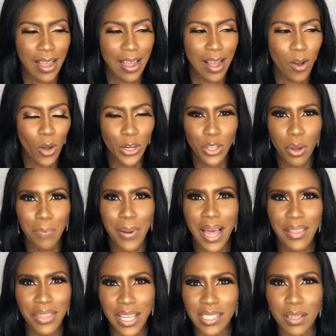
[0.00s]
on your
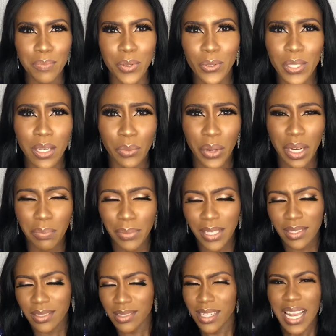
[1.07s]
path as a beauty queen,
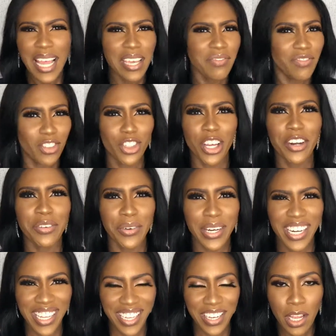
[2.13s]
but life
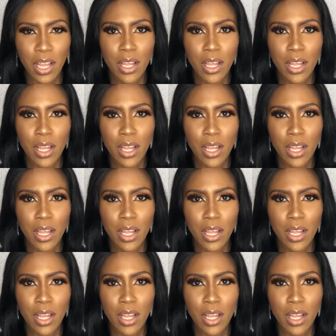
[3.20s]
generally,